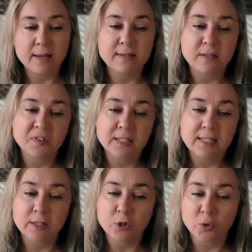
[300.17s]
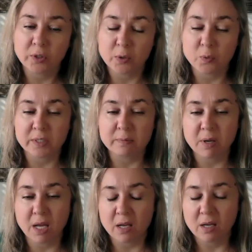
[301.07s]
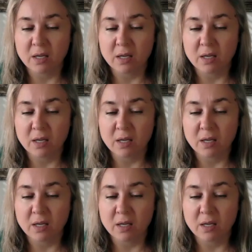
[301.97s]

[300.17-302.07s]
as if it didn't know that it was me.